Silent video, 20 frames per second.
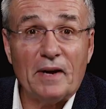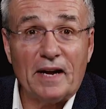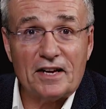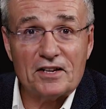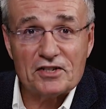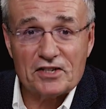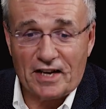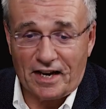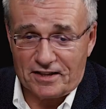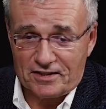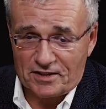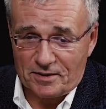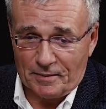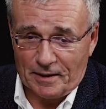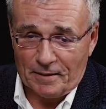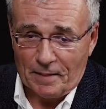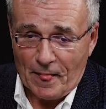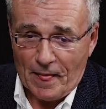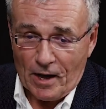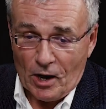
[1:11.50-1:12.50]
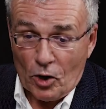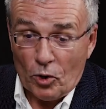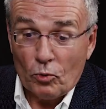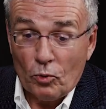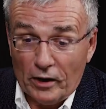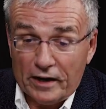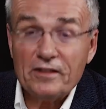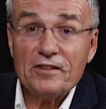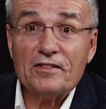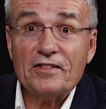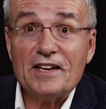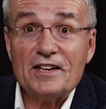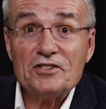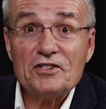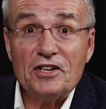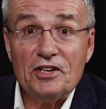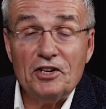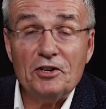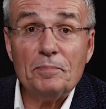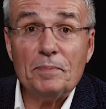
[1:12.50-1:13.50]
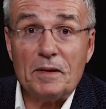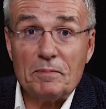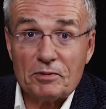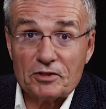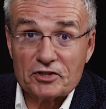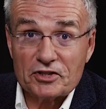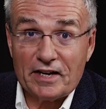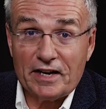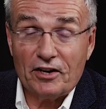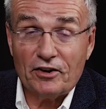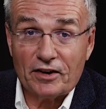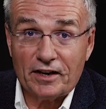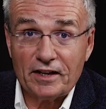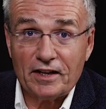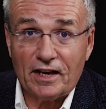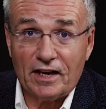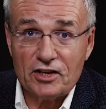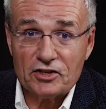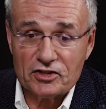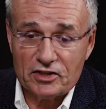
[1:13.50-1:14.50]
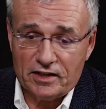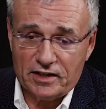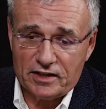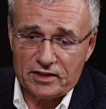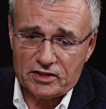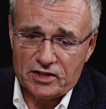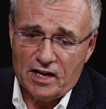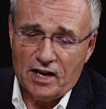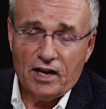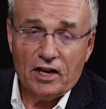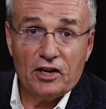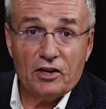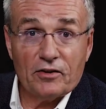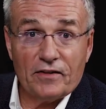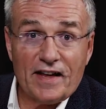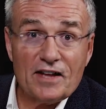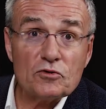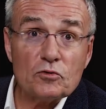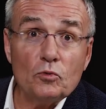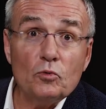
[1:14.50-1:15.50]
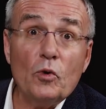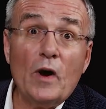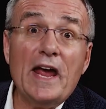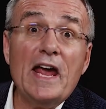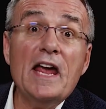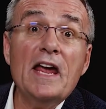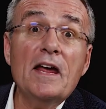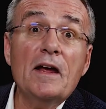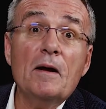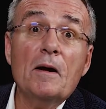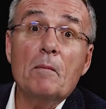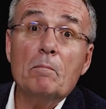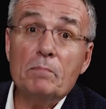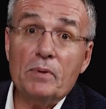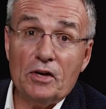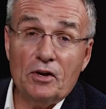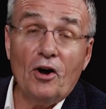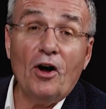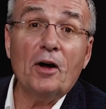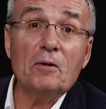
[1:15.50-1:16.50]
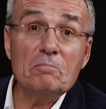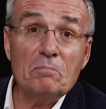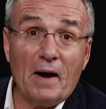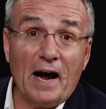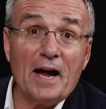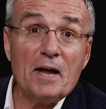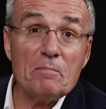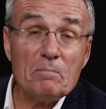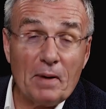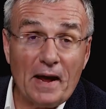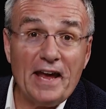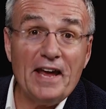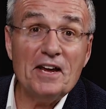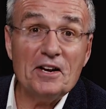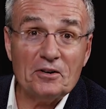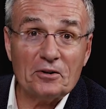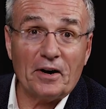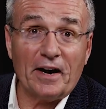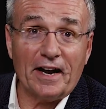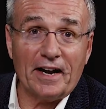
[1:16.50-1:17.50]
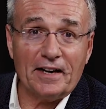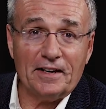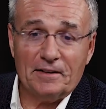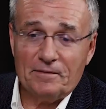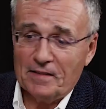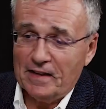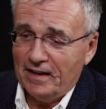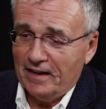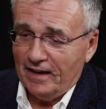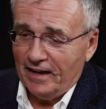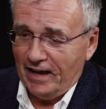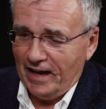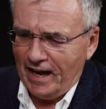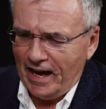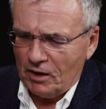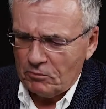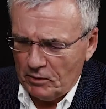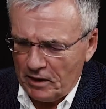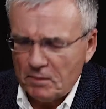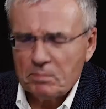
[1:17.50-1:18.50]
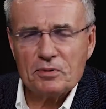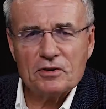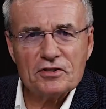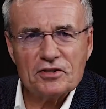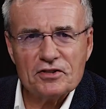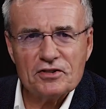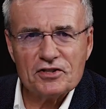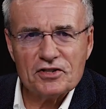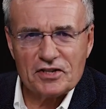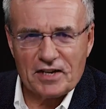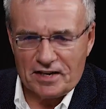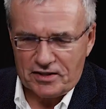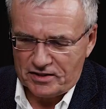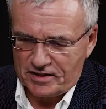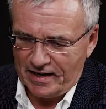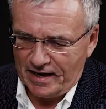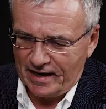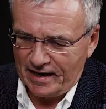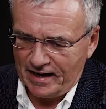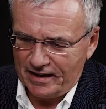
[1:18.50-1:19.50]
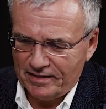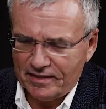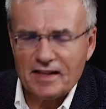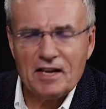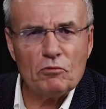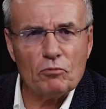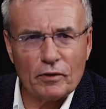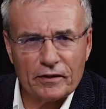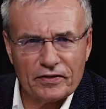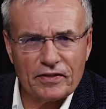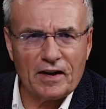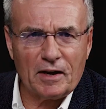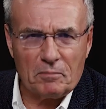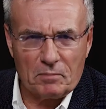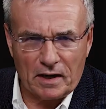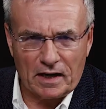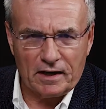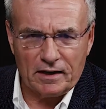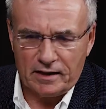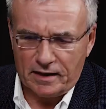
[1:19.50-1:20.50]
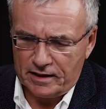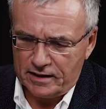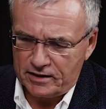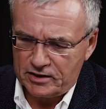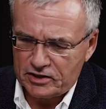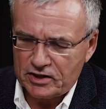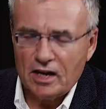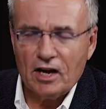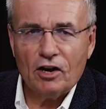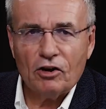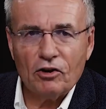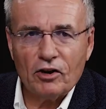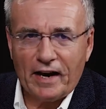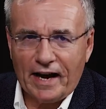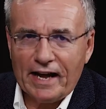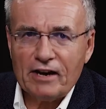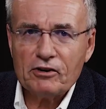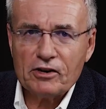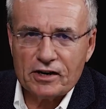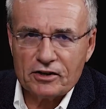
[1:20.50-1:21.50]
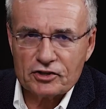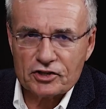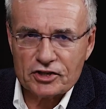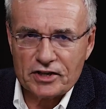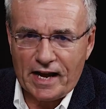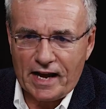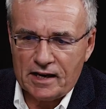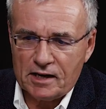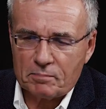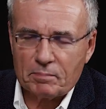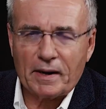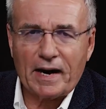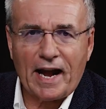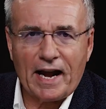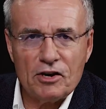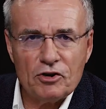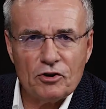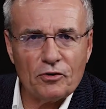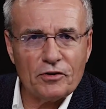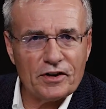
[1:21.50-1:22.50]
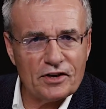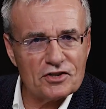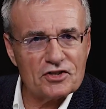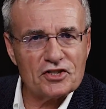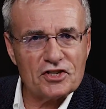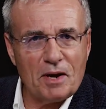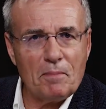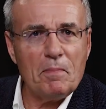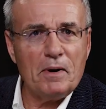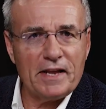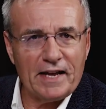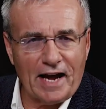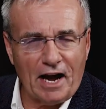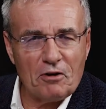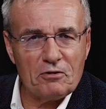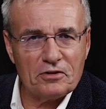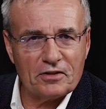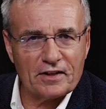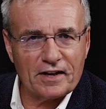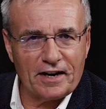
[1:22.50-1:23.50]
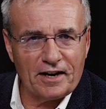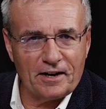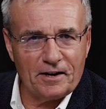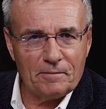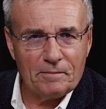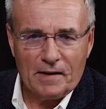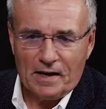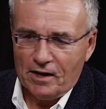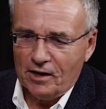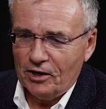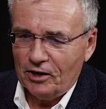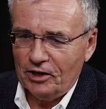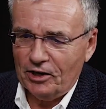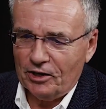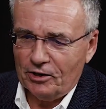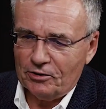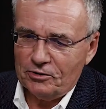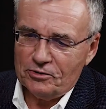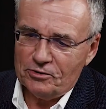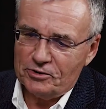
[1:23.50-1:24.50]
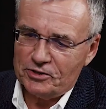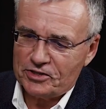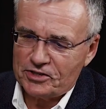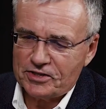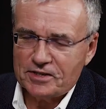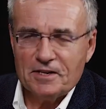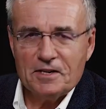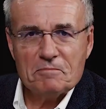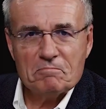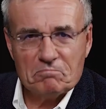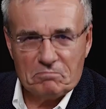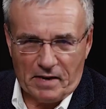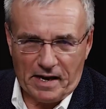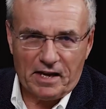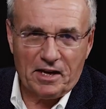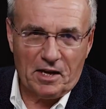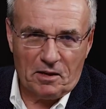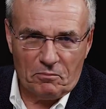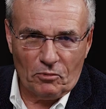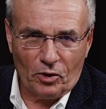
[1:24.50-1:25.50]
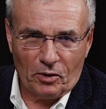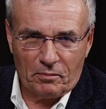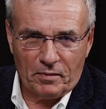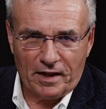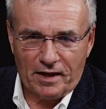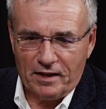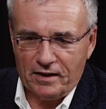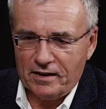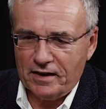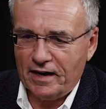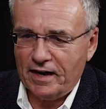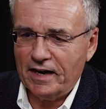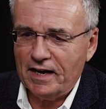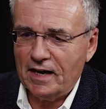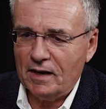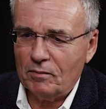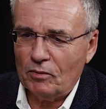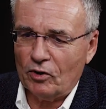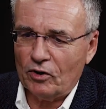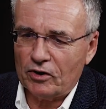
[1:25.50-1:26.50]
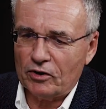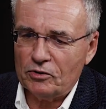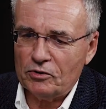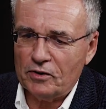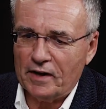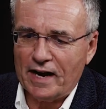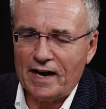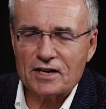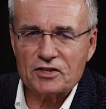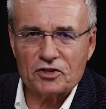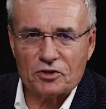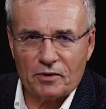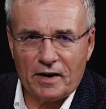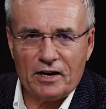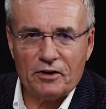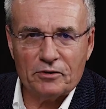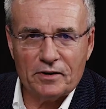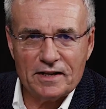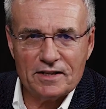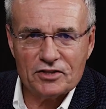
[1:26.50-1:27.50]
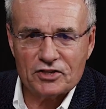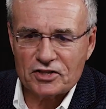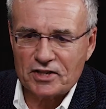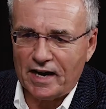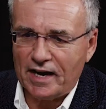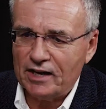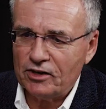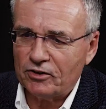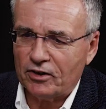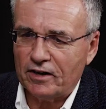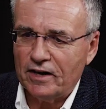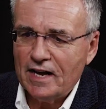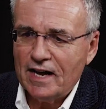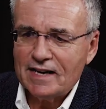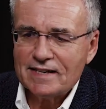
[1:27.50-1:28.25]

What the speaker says: make sense. I mean, one of the things you hear people saying on occasion is, you know, that's way beyond my pay grade. And when a person says that, I think what they mean is, look, I don't understand it, but I know there's somebody out there, you know, who's making more money than I am, or who has greater insight or